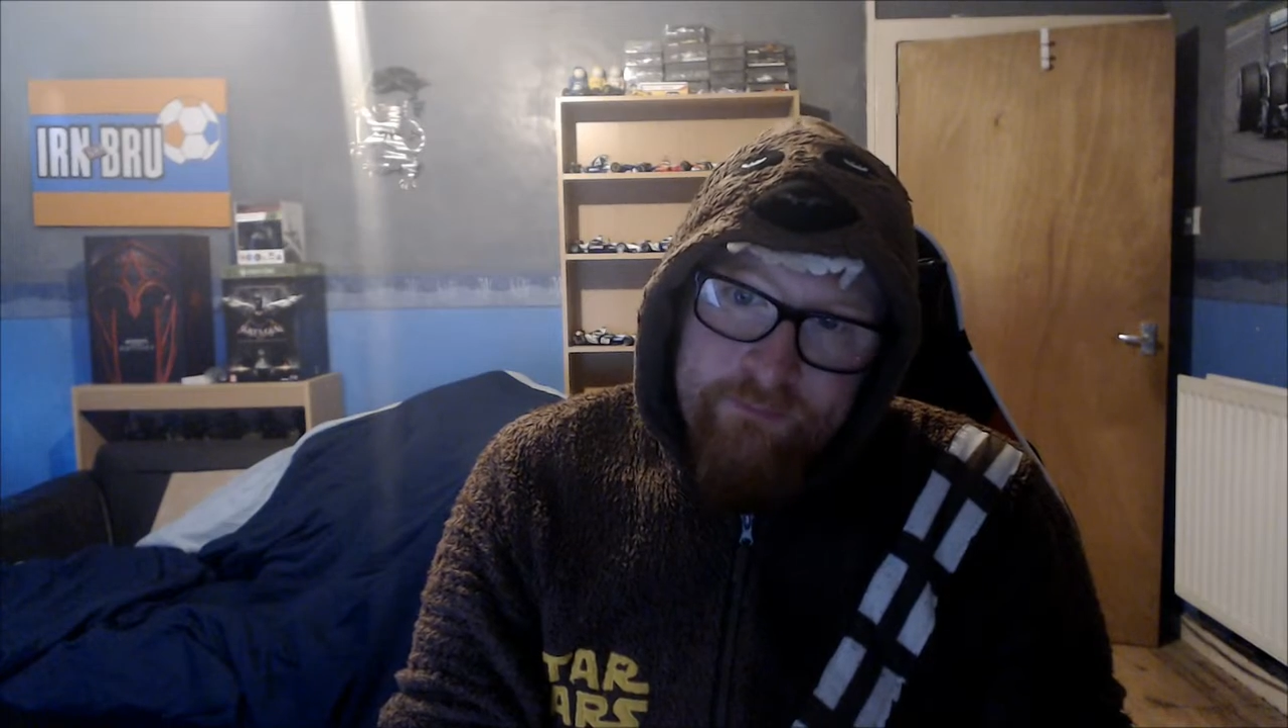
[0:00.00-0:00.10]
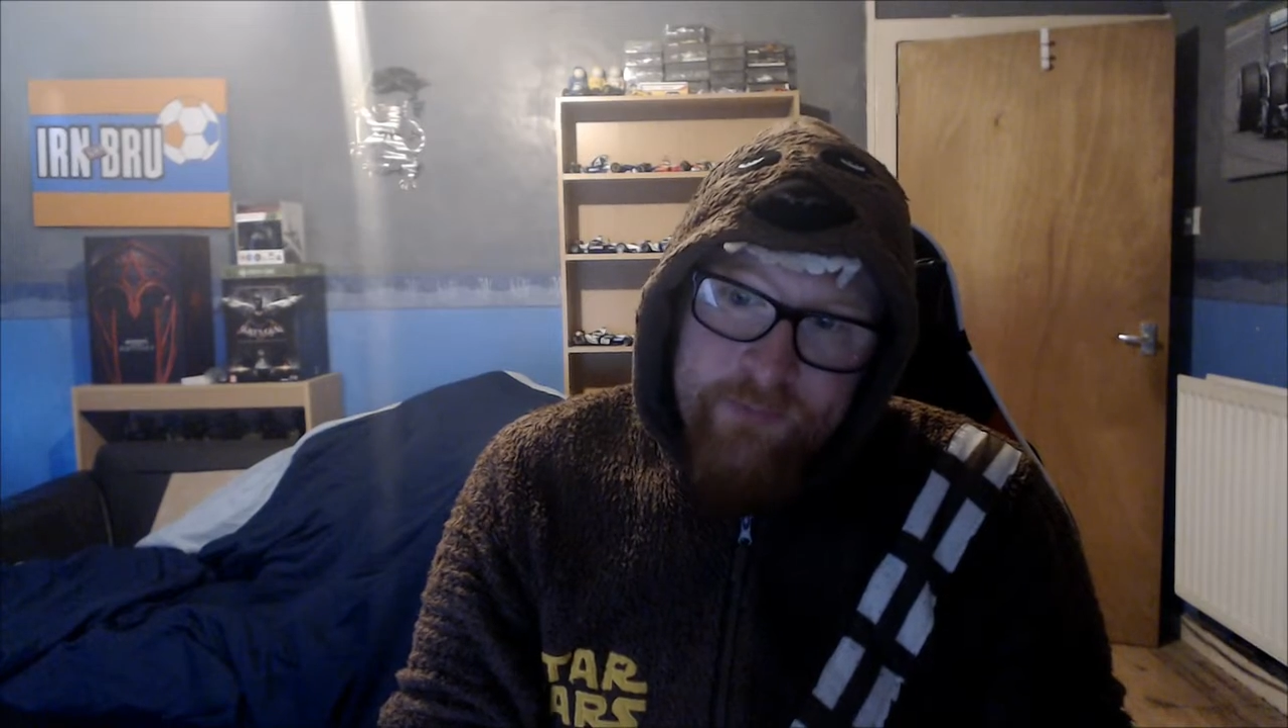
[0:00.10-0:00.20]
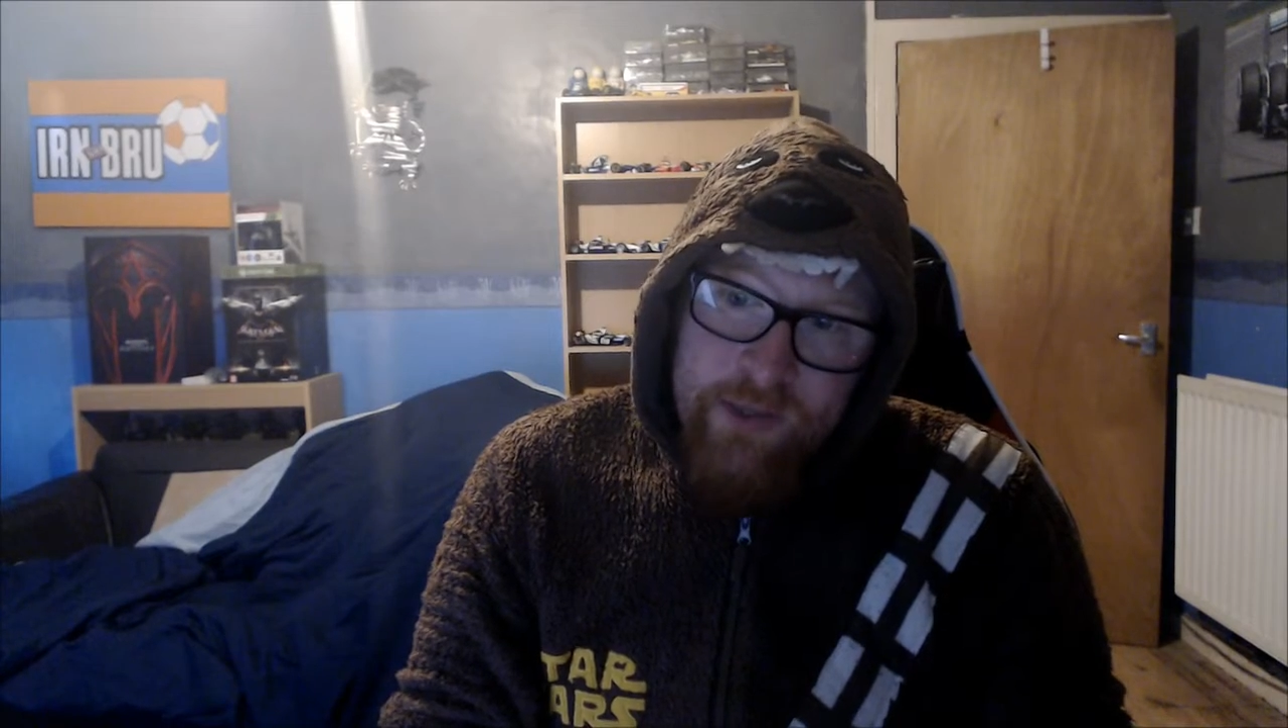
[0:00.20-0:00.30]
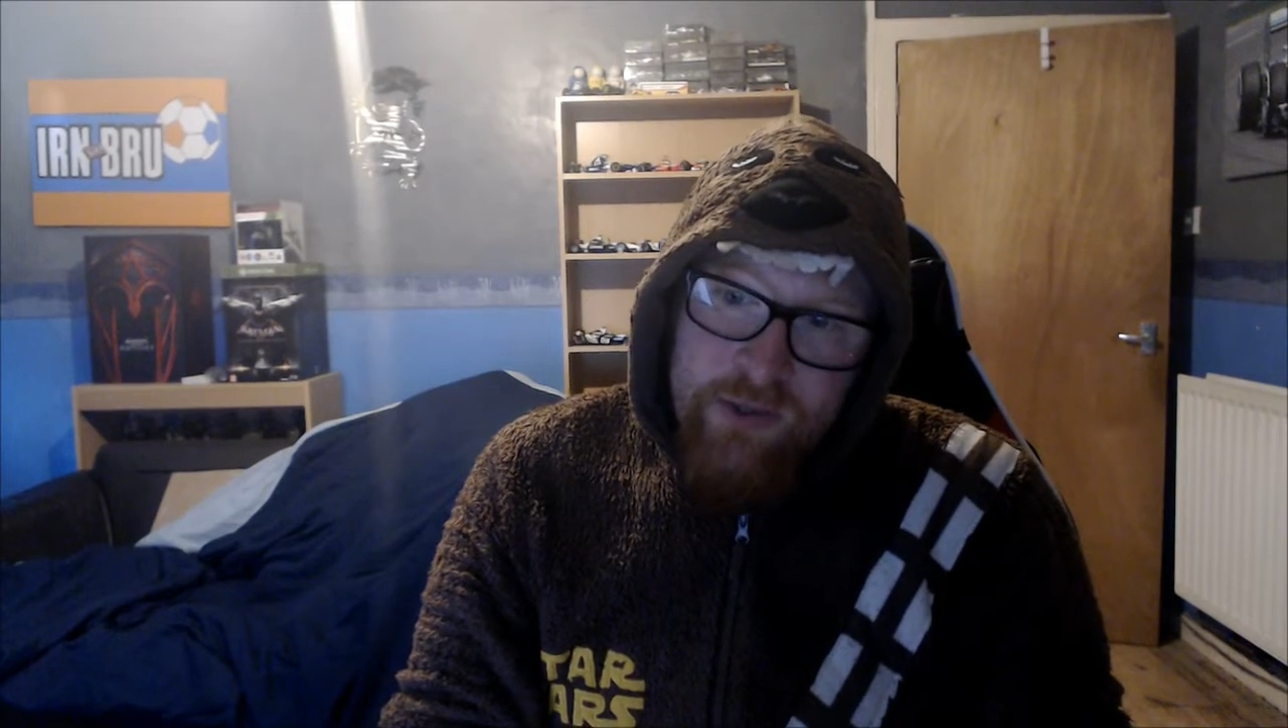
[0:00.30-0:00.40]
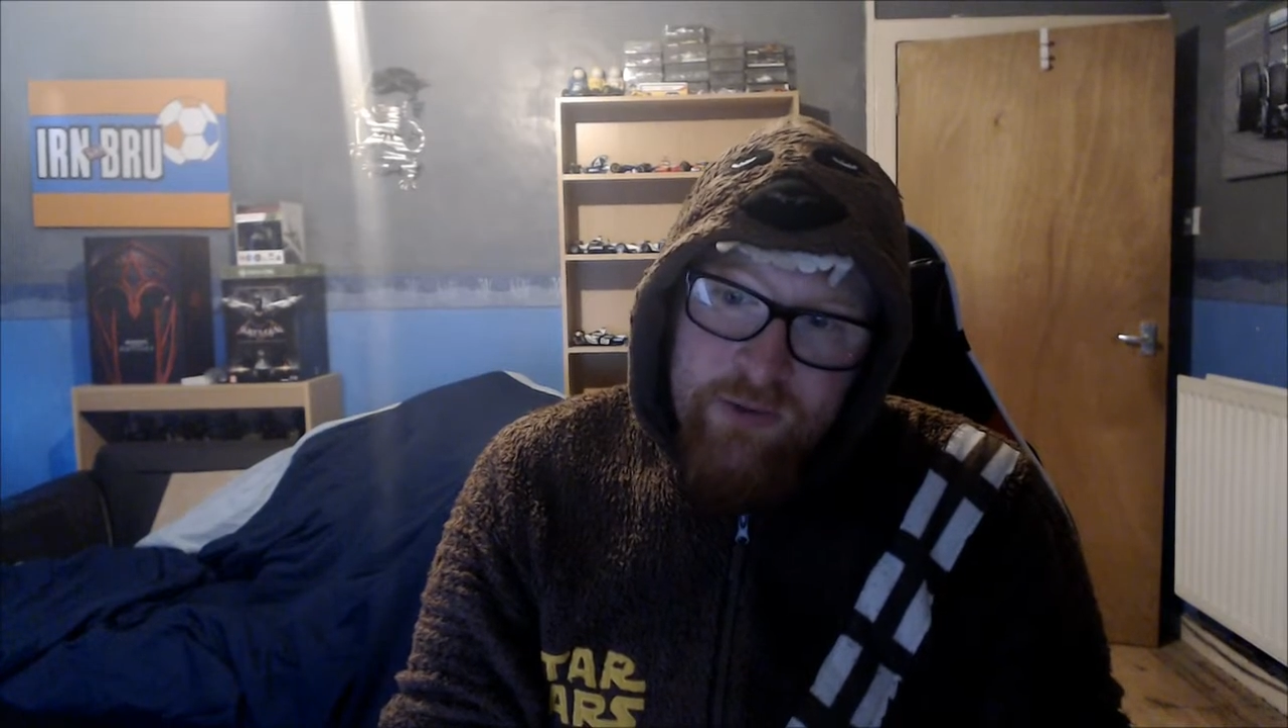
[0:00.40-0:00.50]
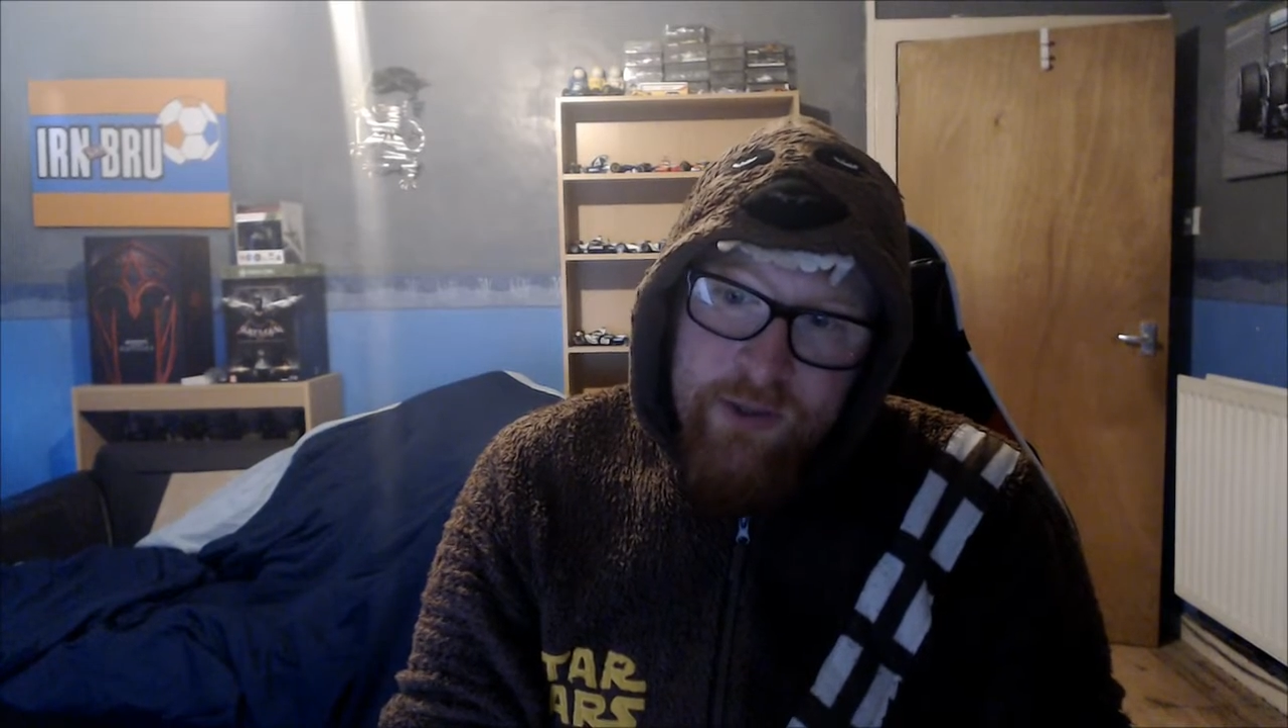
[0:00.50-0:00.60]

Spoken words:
that's it.